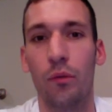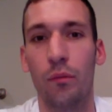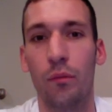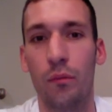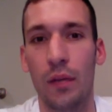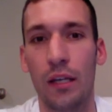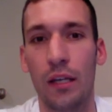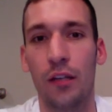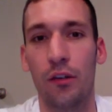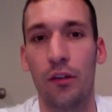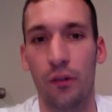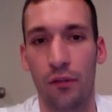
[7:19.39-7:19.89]

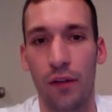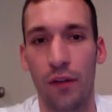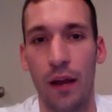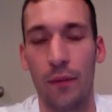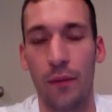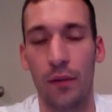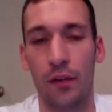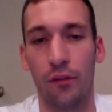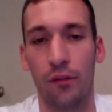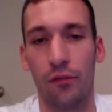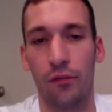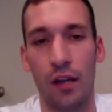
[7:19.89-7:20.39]
meaning your
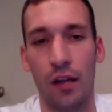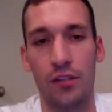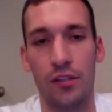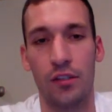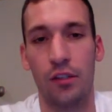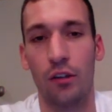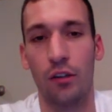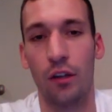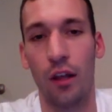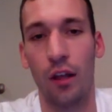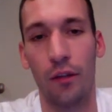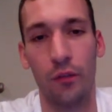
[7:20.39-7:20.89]
family and friends and
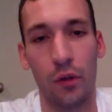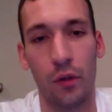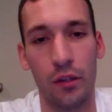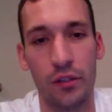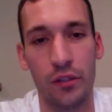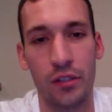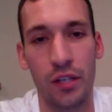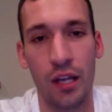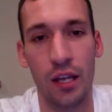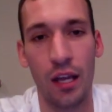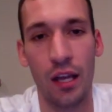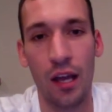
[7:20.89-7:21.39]
your loved
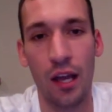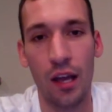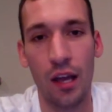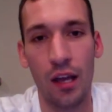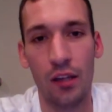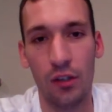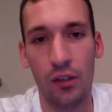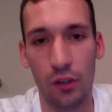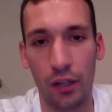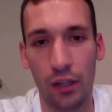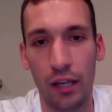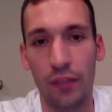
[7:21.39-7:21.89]
ones,
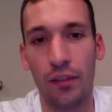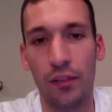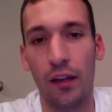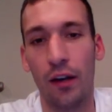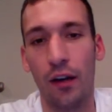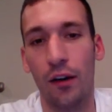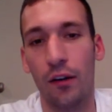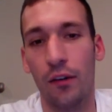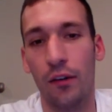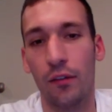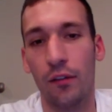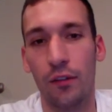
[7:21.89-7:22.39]
you'll get
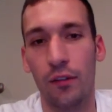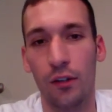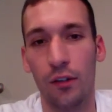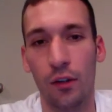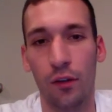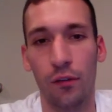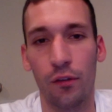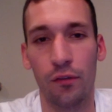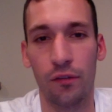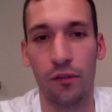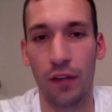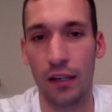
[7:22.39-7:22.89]
there. You'll
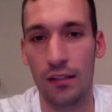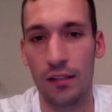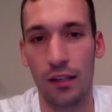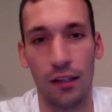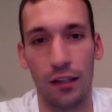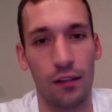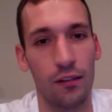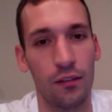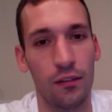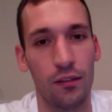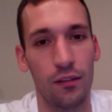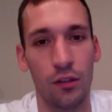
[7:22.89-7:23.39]
fix it.